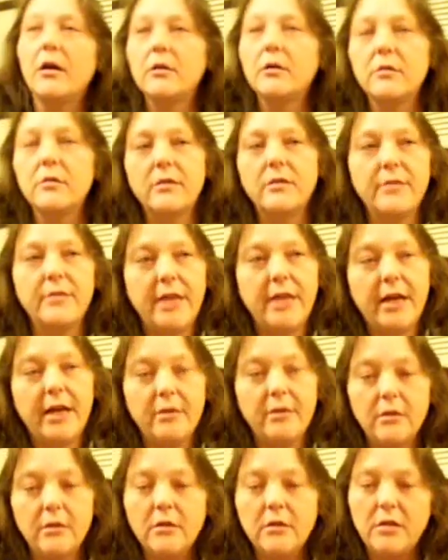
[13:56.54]
yeah,
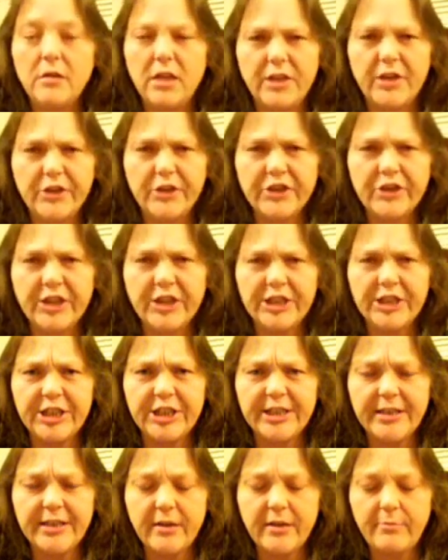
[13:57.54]
it looks like shit
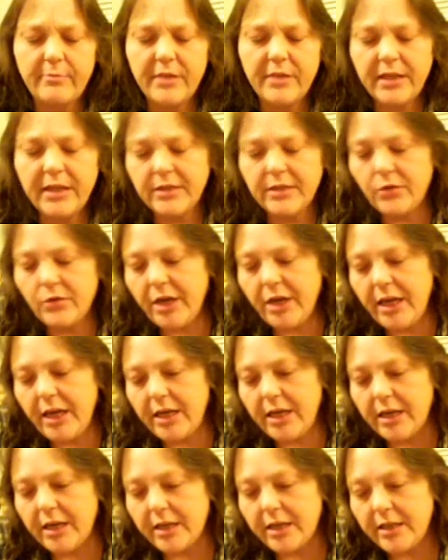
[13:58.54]
tonight, but that's okay.
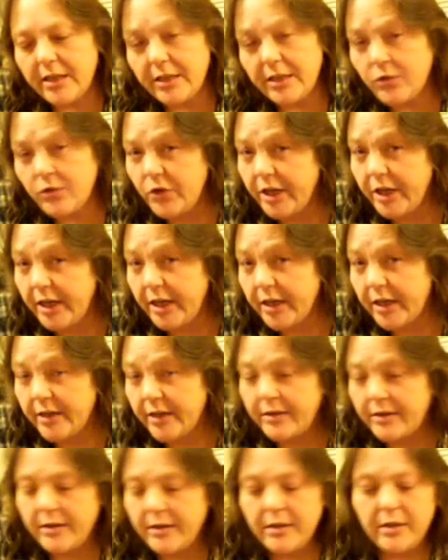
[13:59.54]
That's okay.
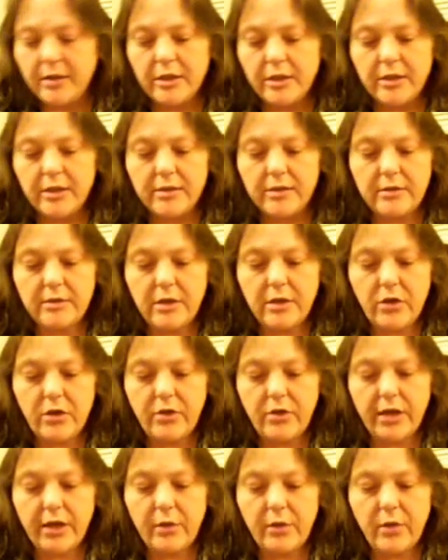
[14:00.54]
So,
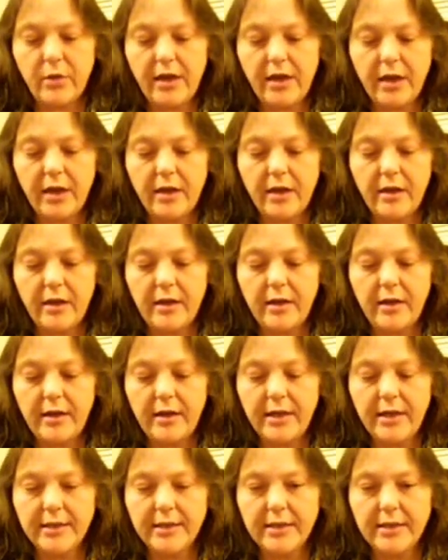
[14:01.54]
anyway, uh, I
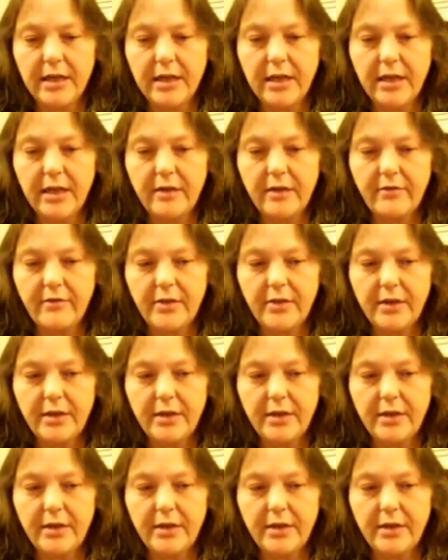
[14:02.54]
guess I have uh,